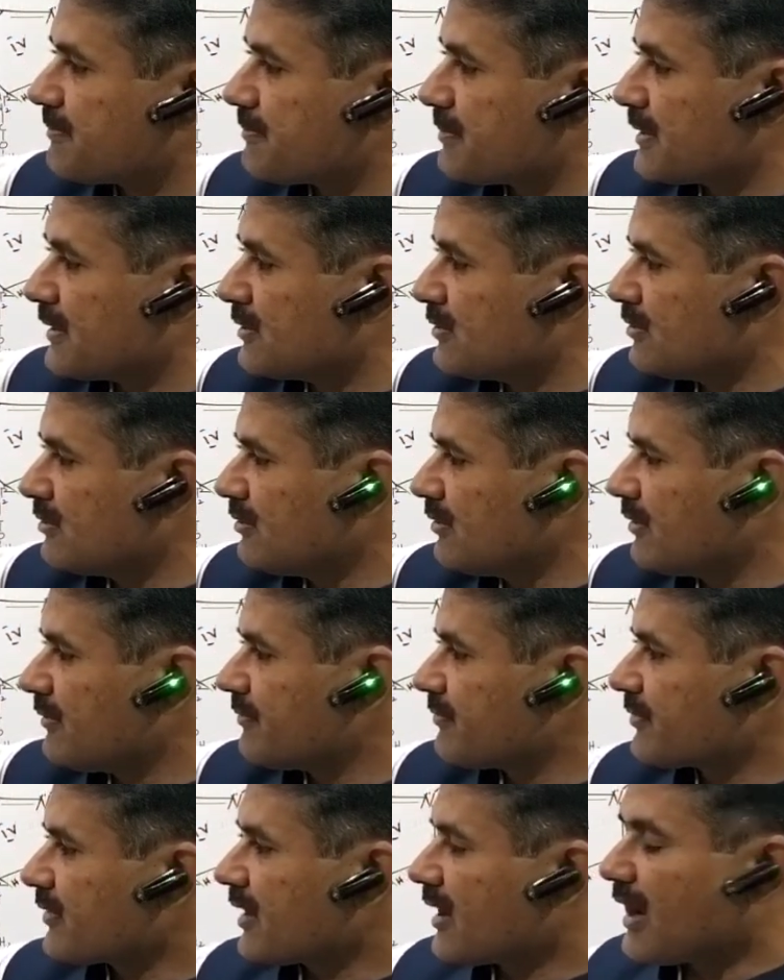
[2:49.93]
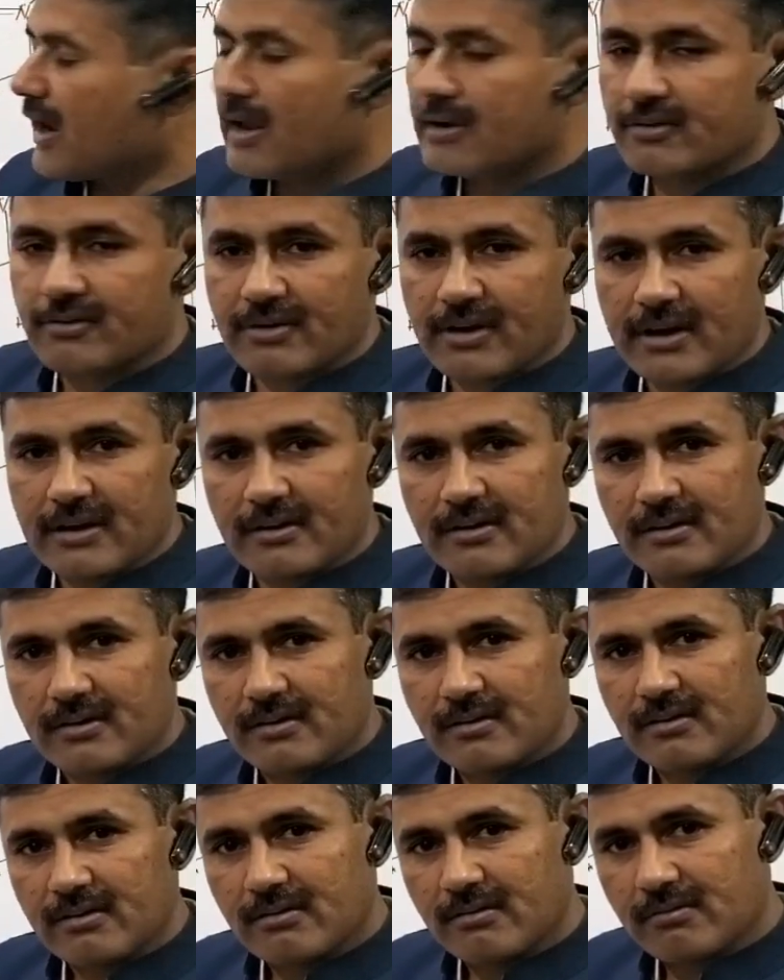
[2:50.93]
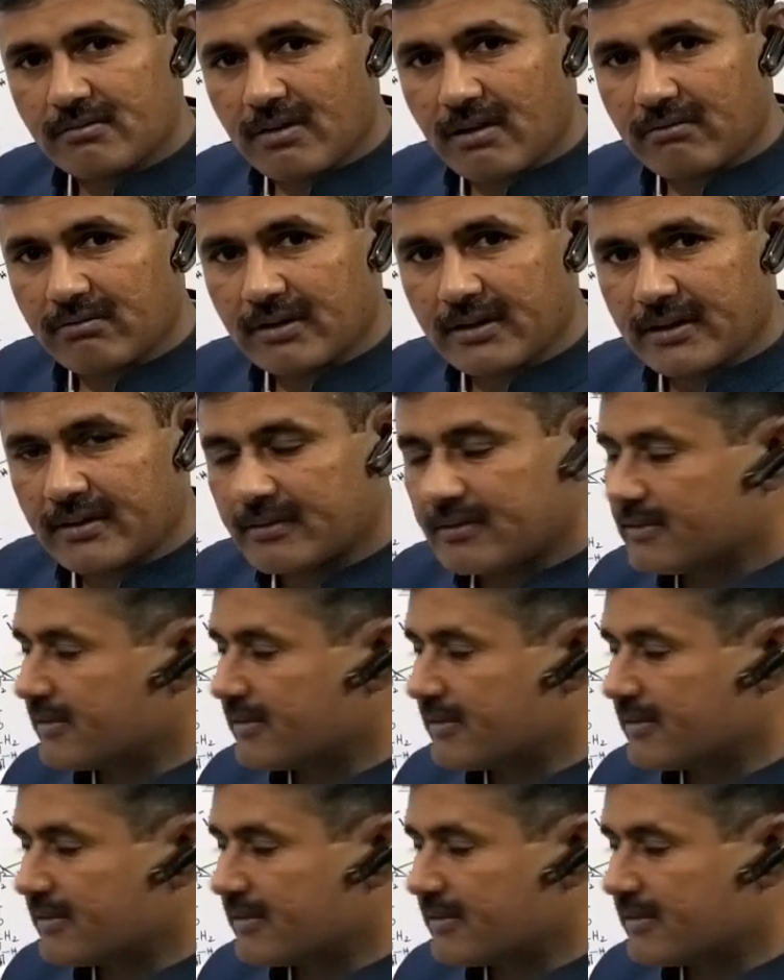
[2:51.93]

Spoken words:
blue and red wavelength.